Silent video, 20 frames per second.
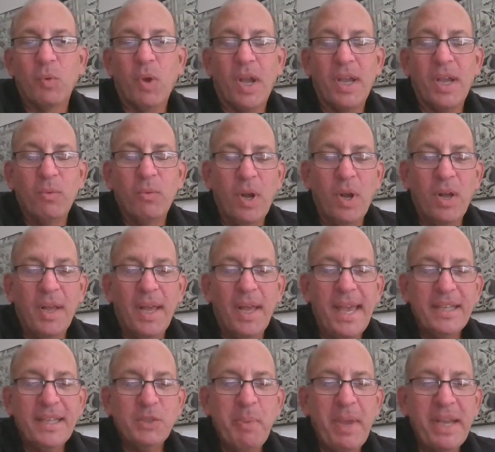Right. Well,
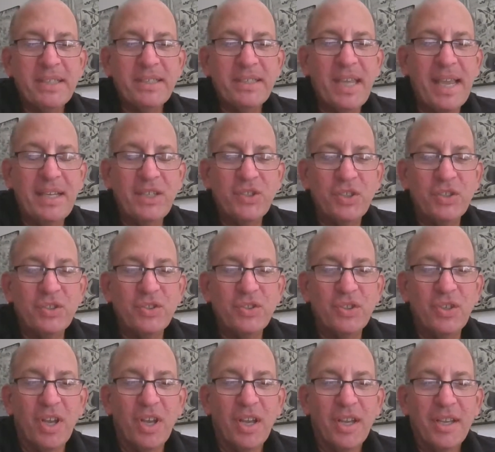
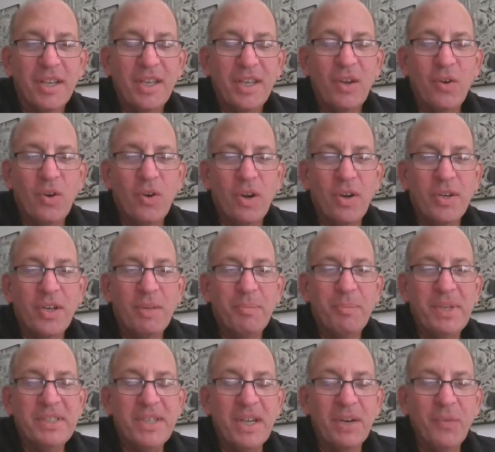expectations, are going to
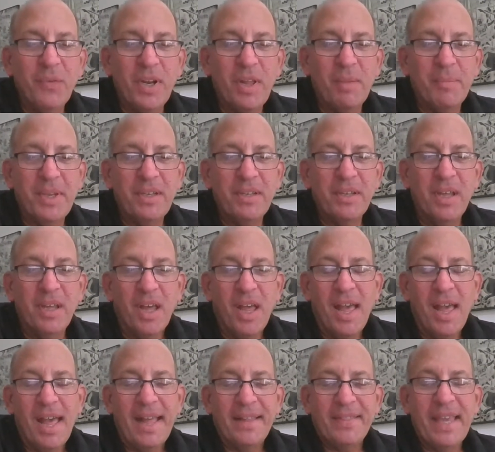be different. I mean,
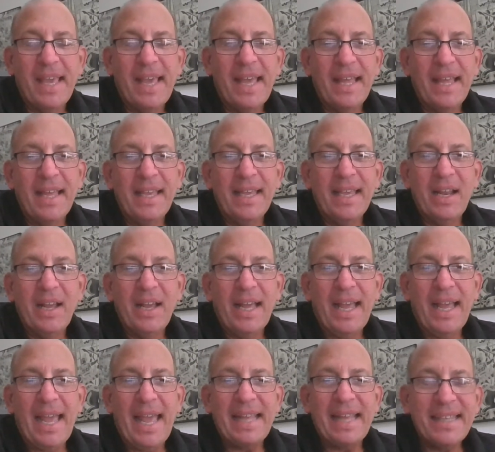at the end,
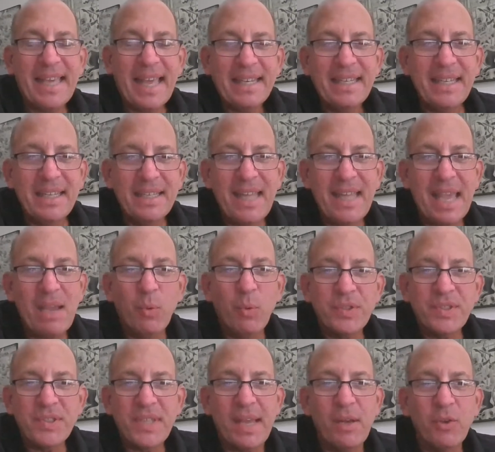at the end of the day,
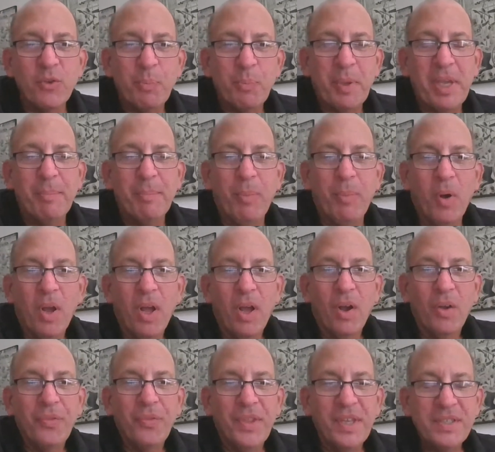we're salespeople.
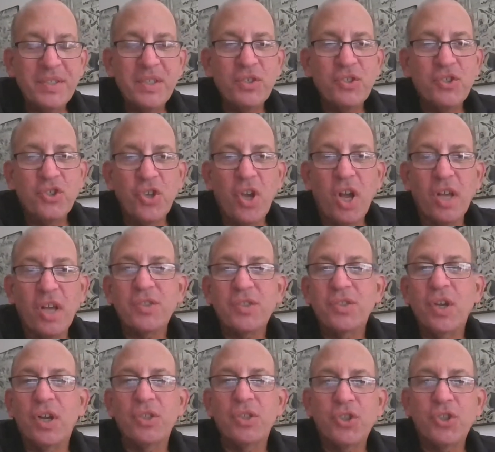This is
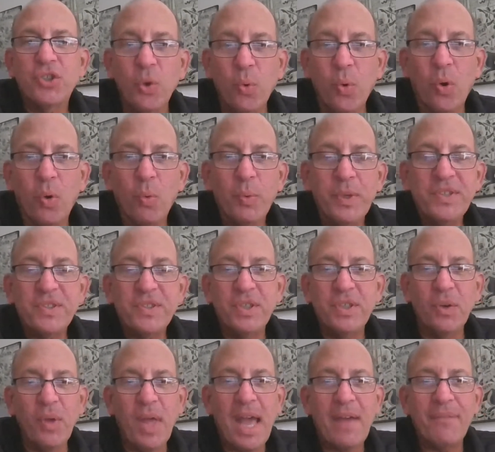just a tool. We
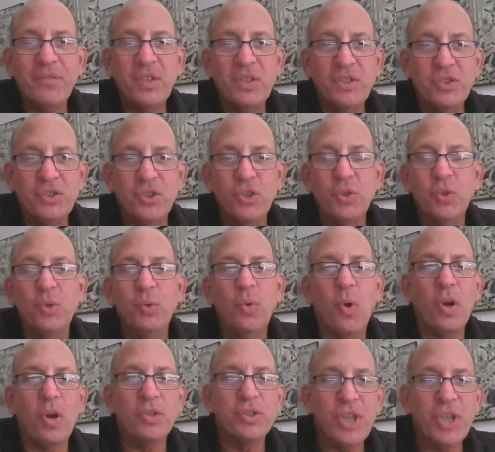still have to
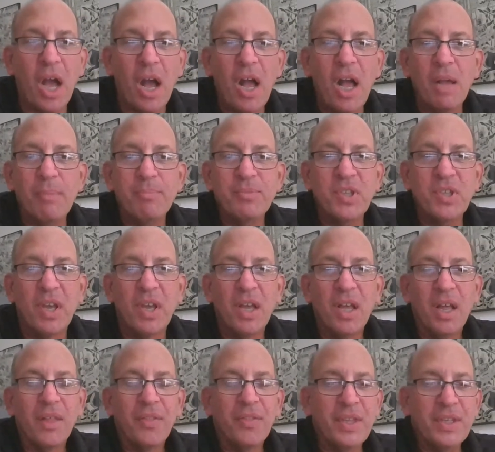do our jobs.
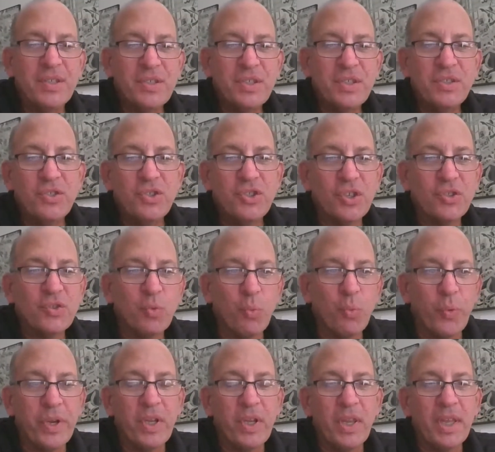This is just
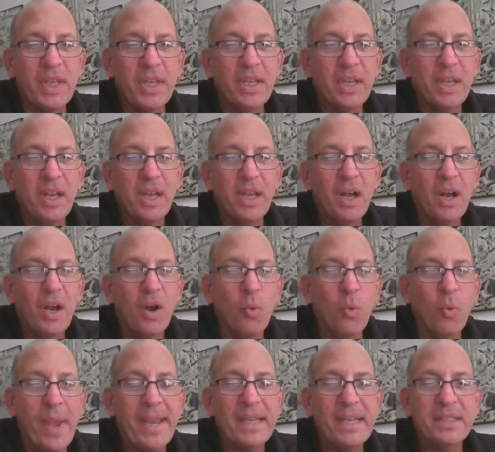really a
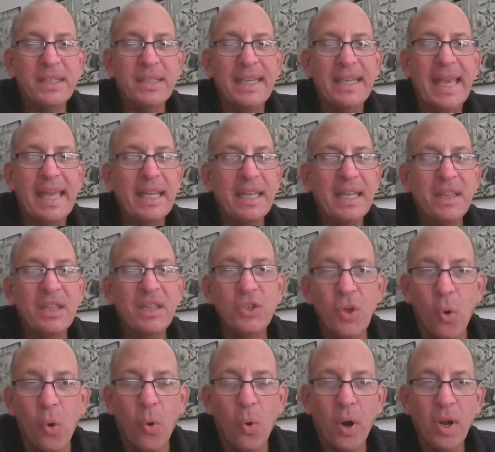way to get in the
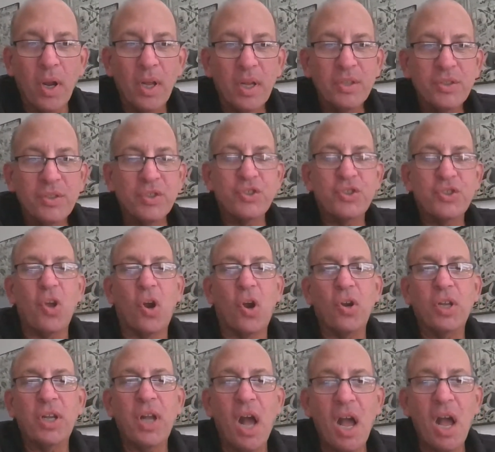door, to
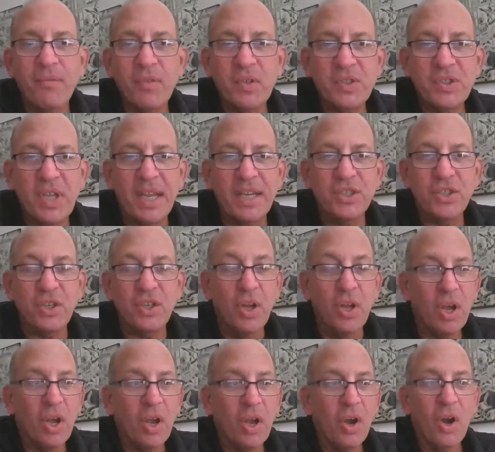start a
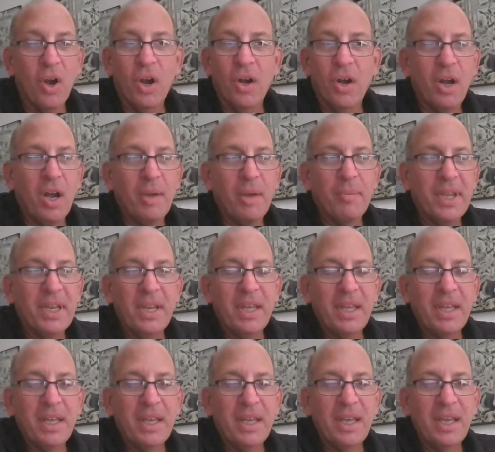conversation. I mean,
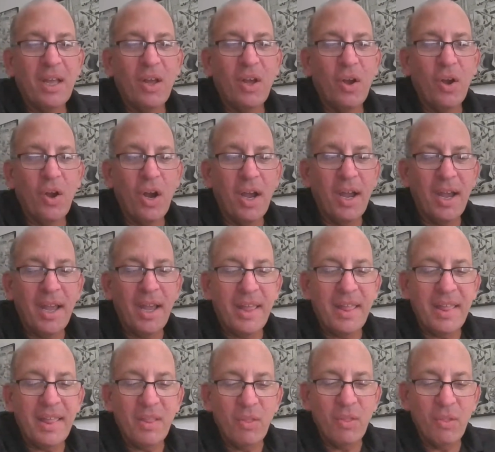
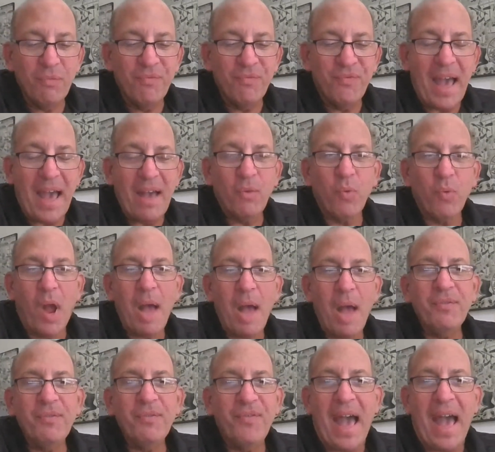that
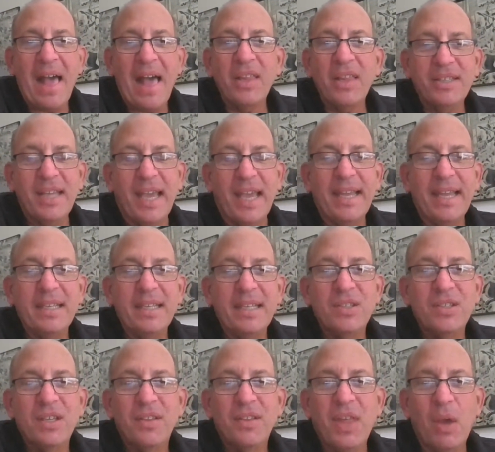Robin
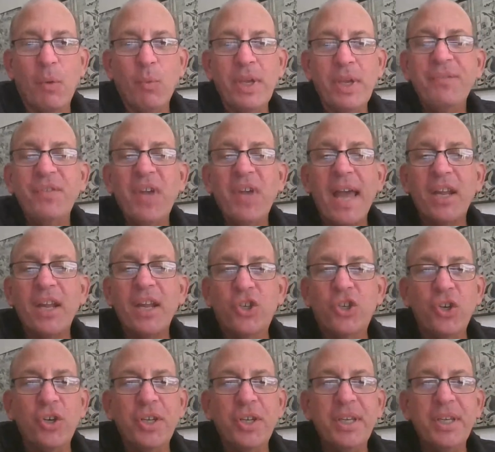validates that we've got a
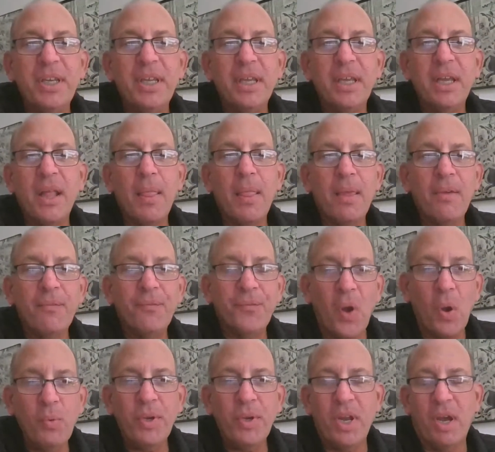good
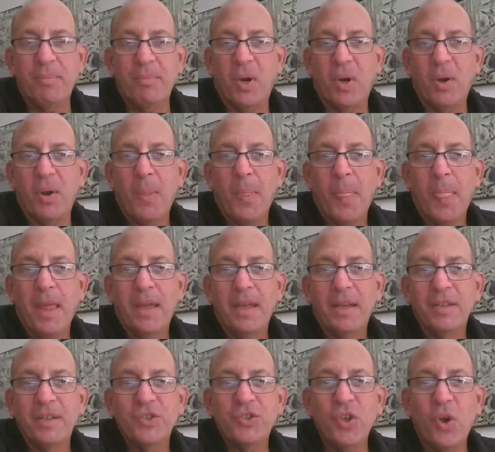phone number.
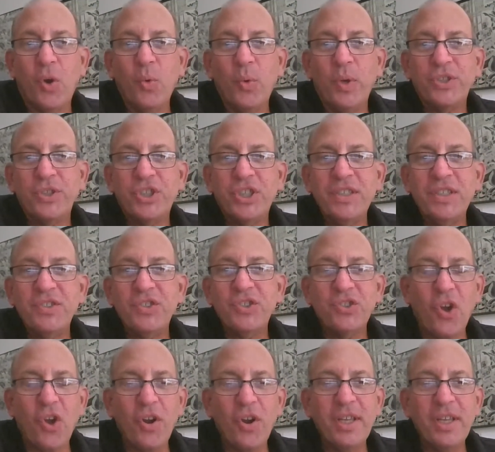So she's
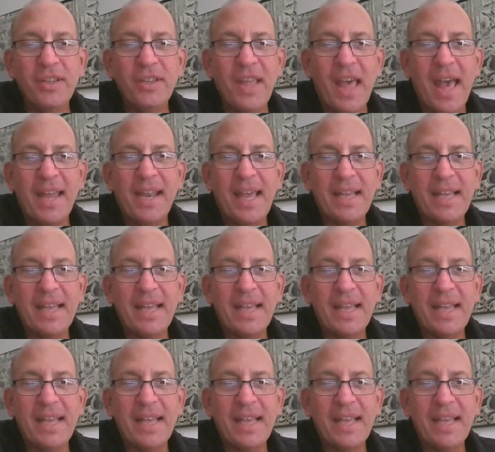starting that